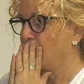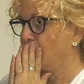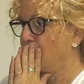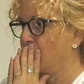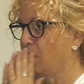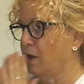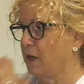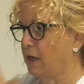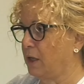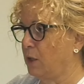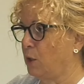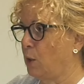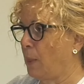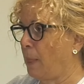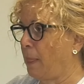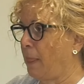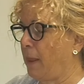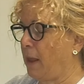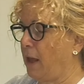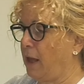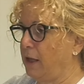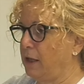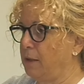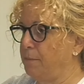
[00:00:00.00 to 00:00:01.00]
okay?
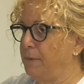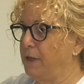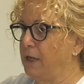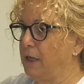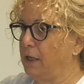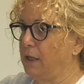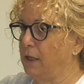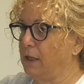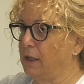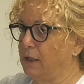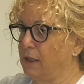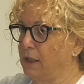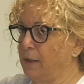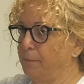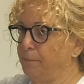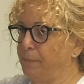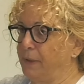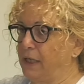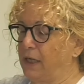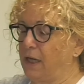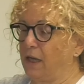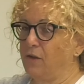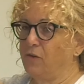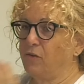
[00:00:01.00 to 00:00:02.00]
Immediately,
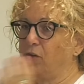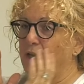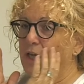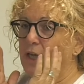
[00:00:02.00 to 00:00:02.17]
because